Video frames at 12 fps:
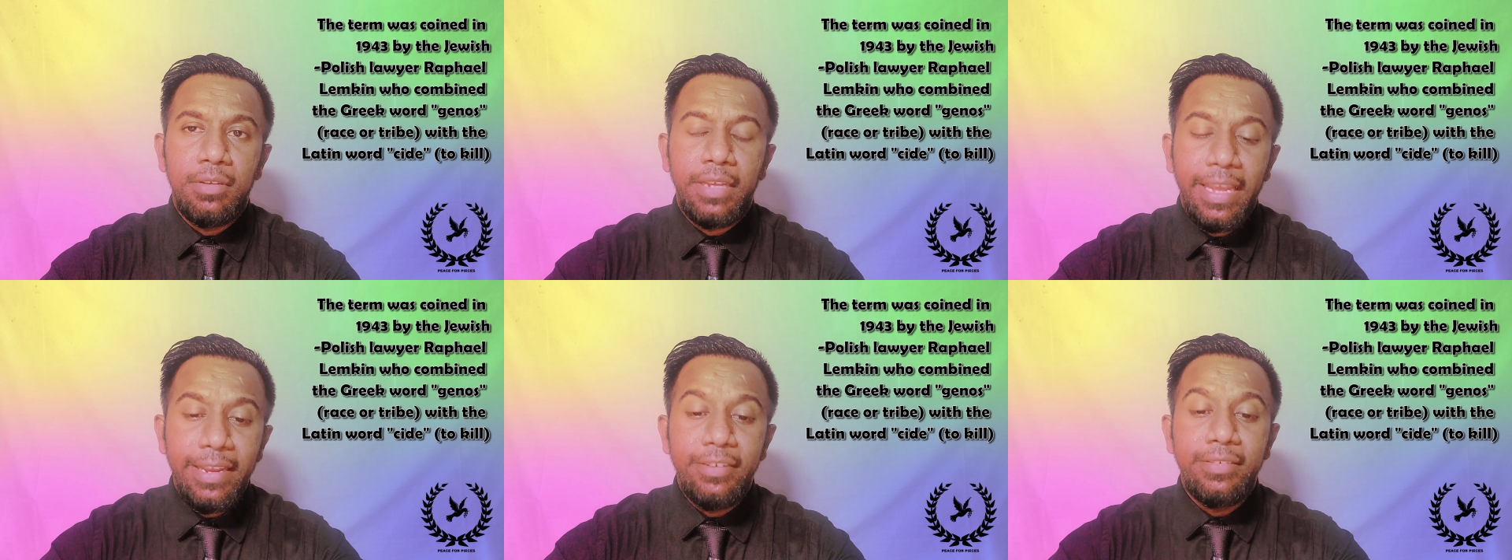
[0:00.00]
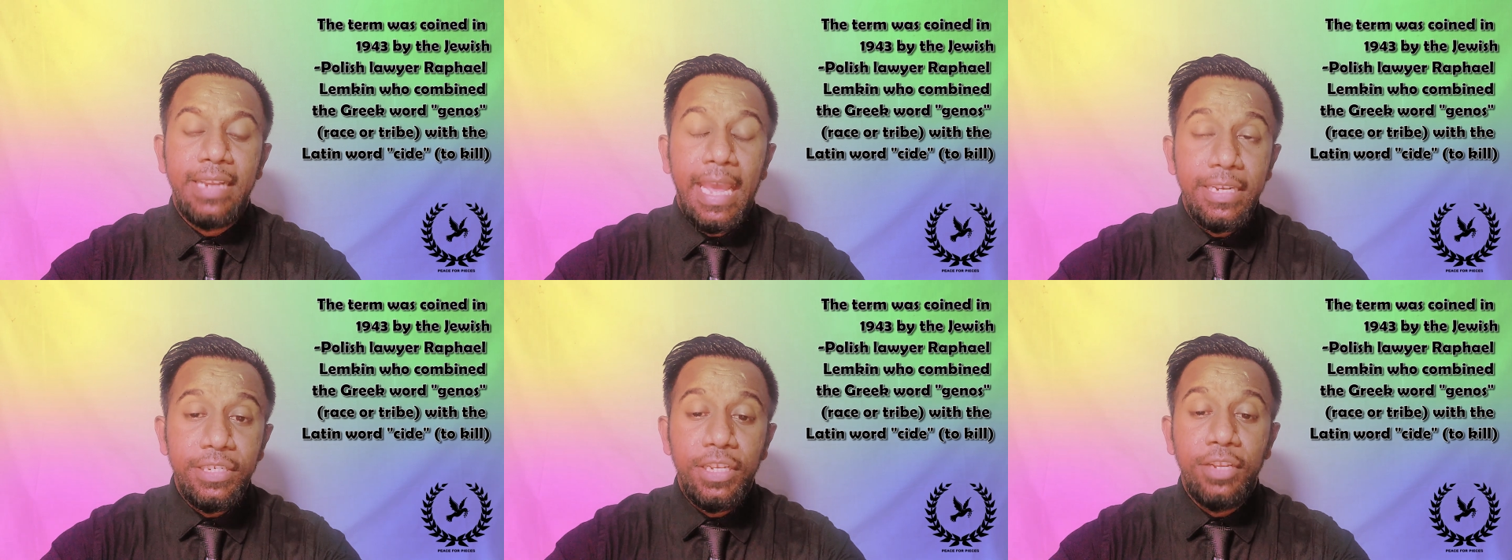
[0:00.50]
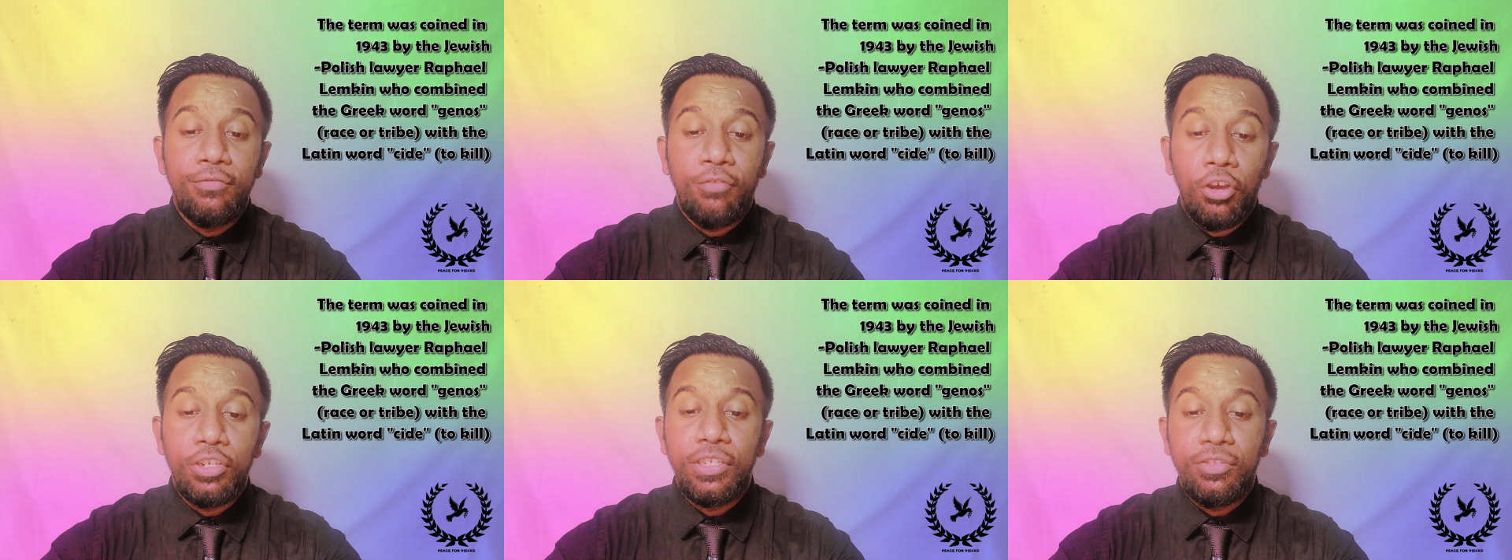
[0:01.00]
in
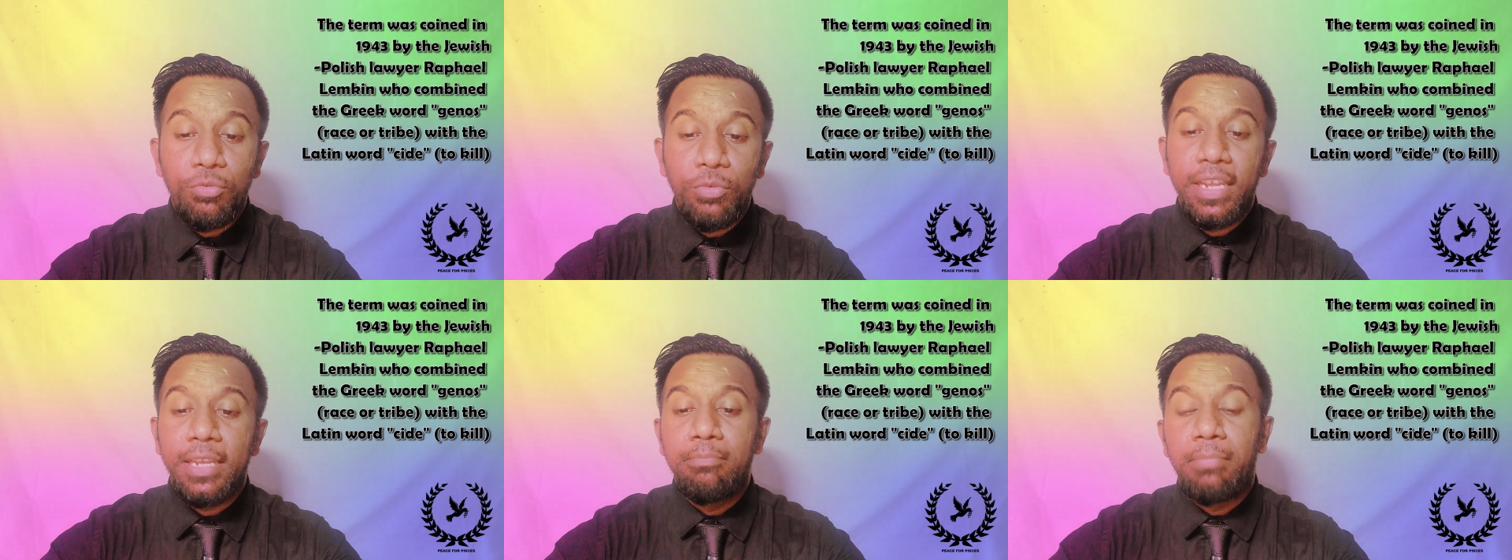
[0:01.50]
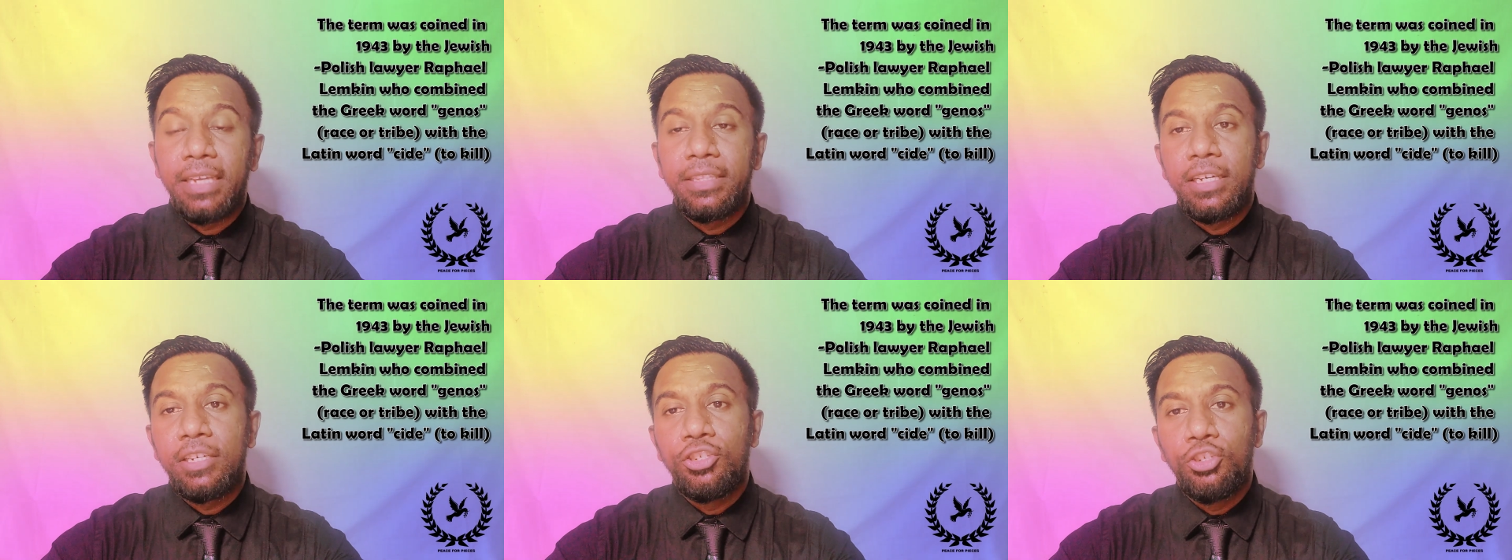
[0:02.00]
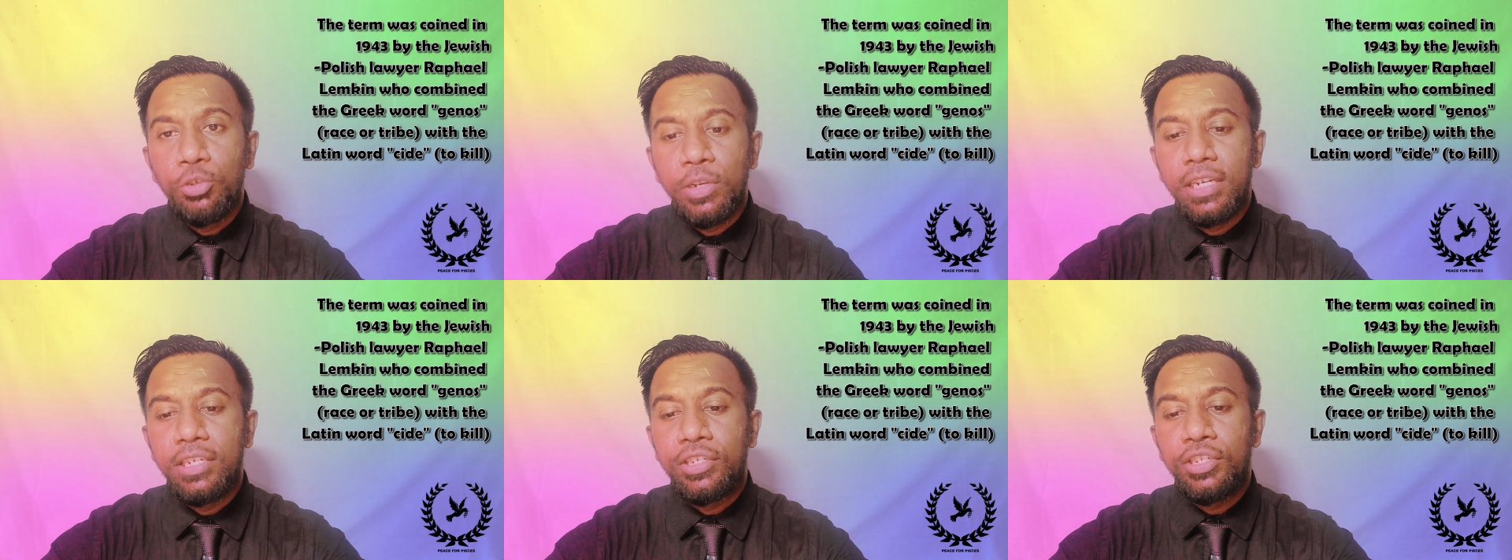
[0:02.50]
1943 by the
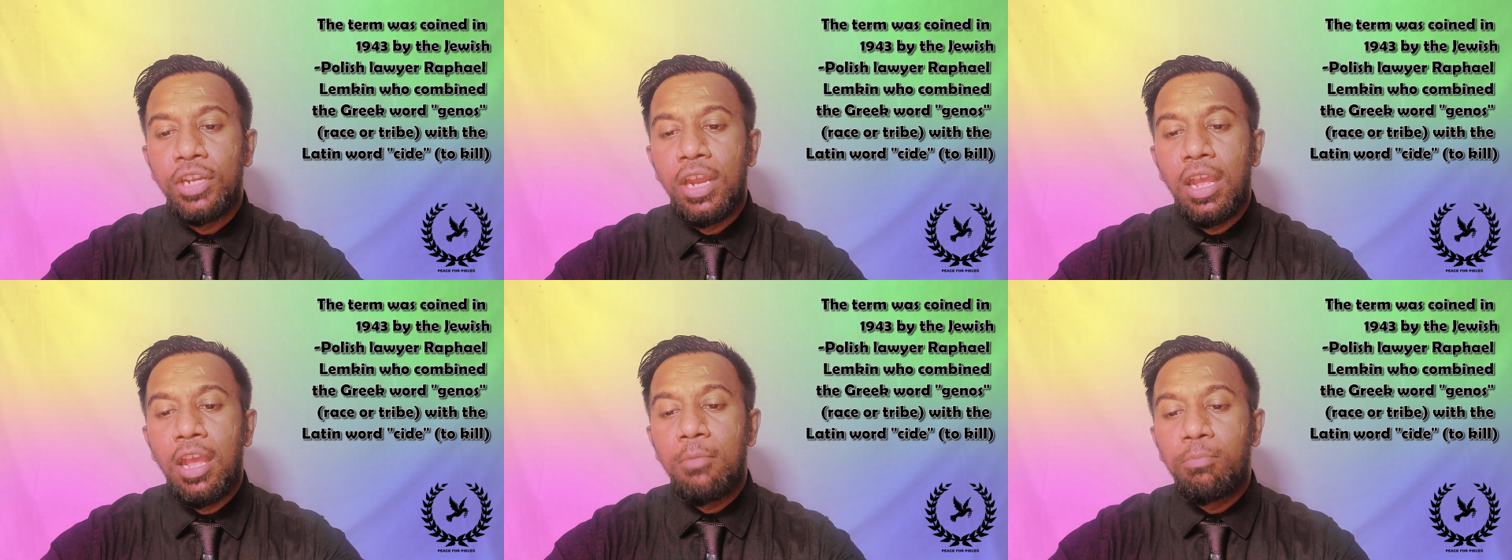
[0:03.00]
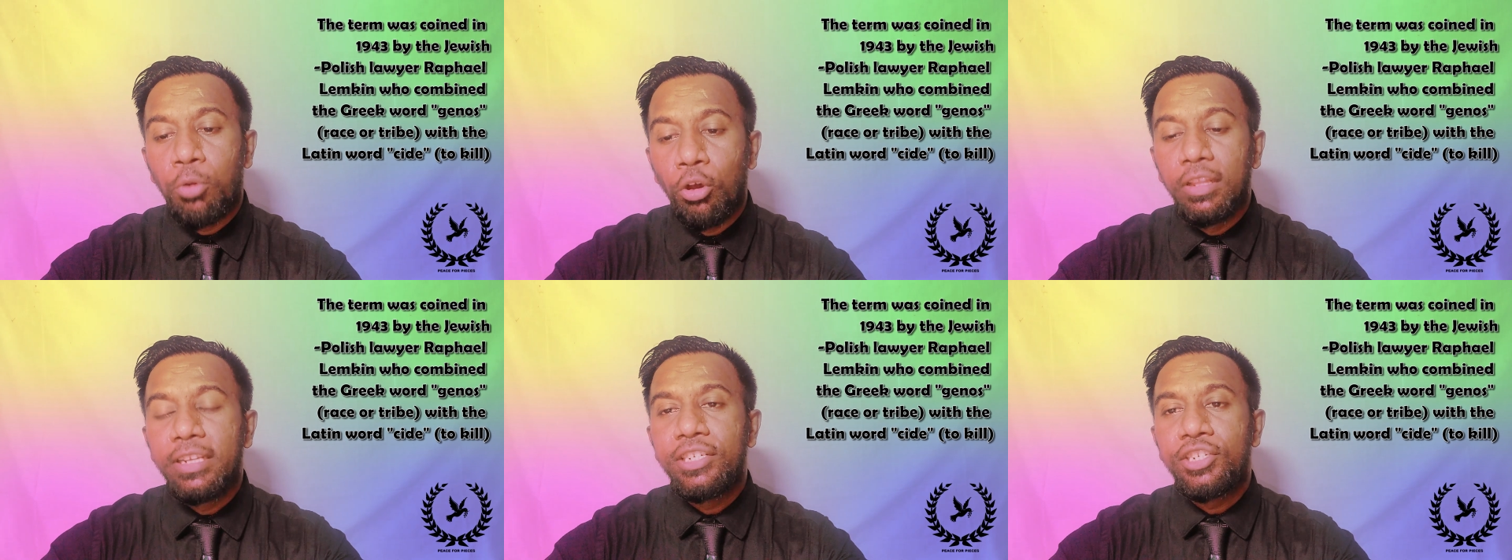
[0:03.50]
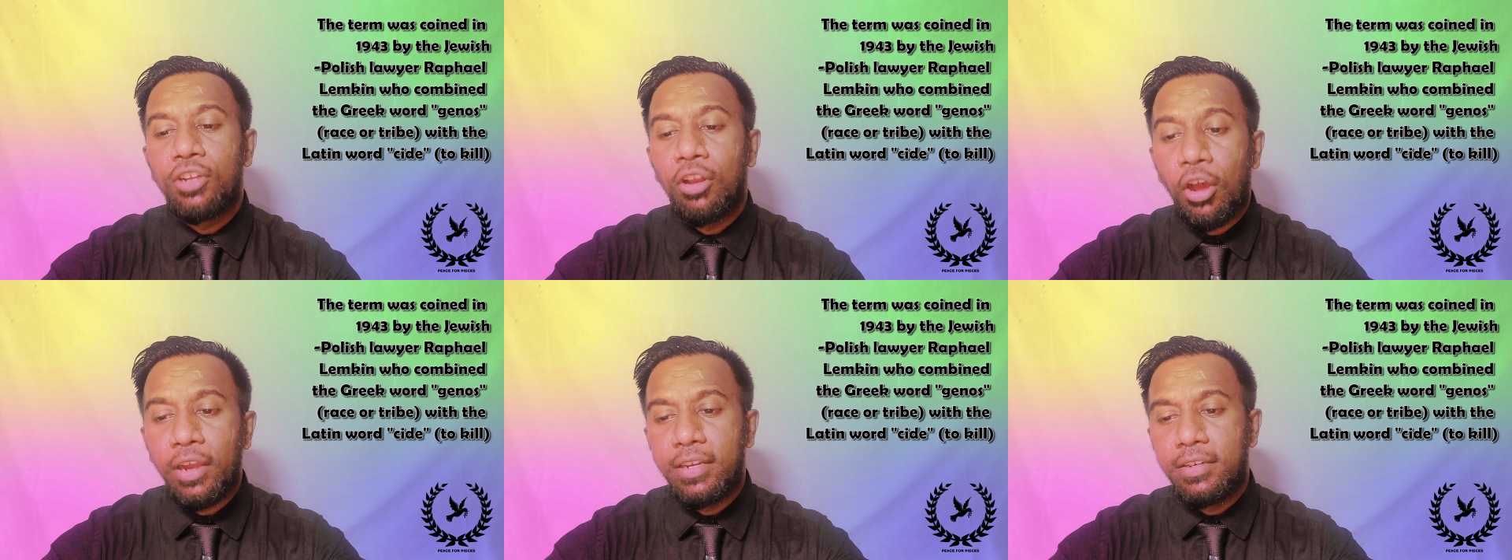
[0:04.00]
Jewish Polish
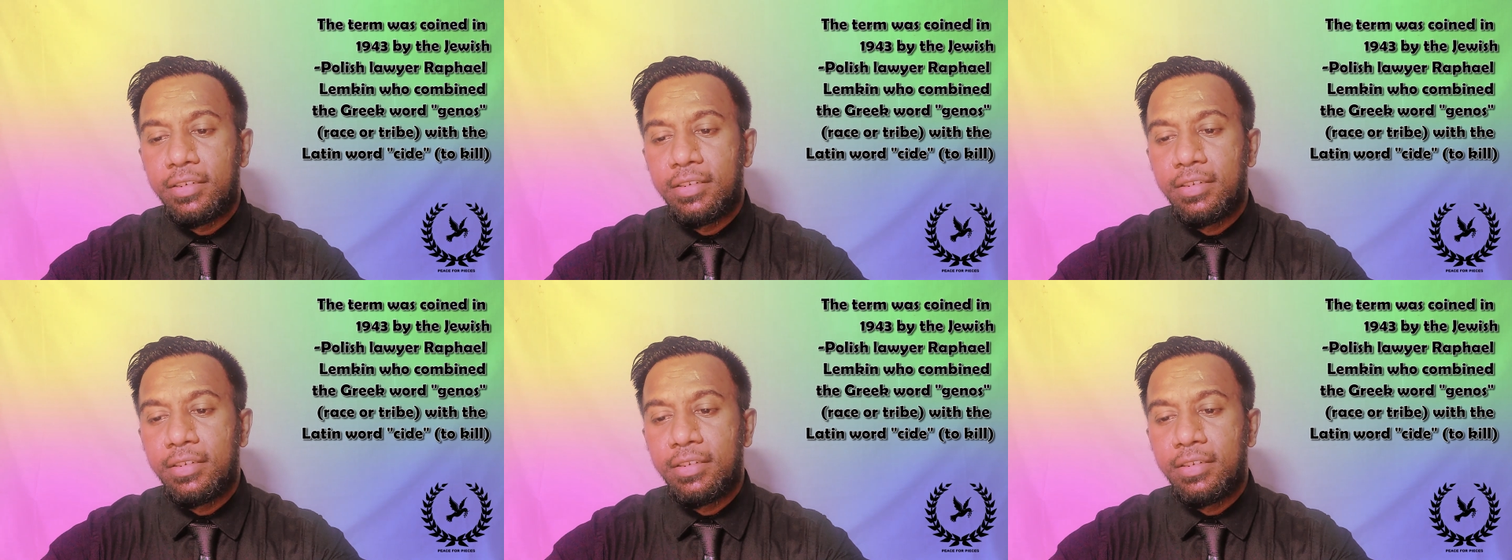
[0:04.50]
lawyer